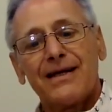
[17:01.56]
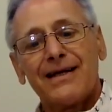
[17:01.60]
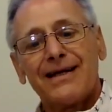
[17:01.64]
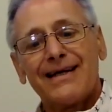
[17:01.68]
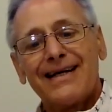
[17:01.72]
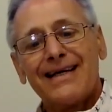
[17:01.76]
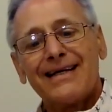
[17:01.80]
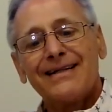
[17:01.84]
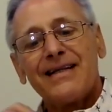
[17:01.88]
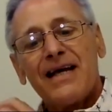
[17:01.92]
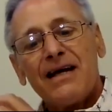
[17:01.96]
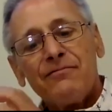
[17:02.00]

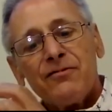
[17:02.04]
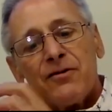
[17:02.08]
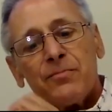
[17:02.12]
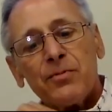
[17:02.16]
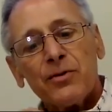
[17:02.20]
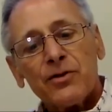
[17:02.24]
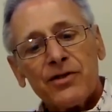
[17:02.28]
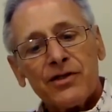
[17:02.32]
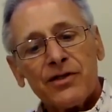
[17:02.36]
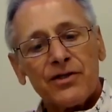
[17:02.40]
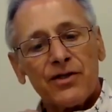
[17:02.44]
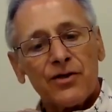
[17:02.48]
And
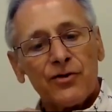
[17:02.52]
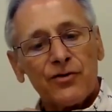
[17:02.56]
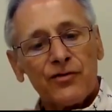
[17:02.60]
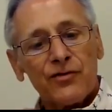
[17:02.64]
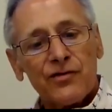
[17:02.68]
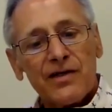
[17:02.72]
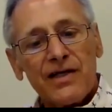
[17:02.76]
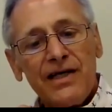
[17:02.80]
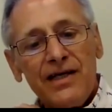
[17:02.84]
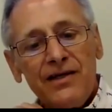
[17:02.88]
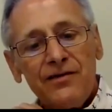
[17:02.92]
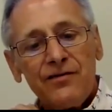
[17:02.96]
everybody
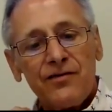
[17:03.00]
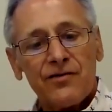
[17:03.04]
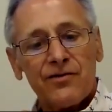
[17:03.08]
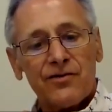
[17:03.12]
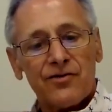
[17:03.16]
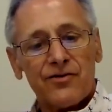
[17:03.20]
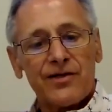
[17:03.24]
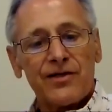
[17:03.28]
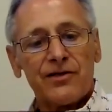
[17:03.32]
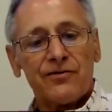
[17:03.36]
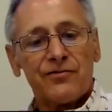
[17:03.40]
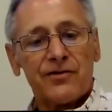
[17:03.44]
knows the
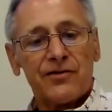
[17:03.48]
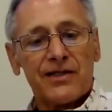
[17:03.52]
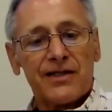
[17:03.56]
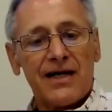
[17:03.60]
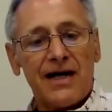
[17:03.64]
history of the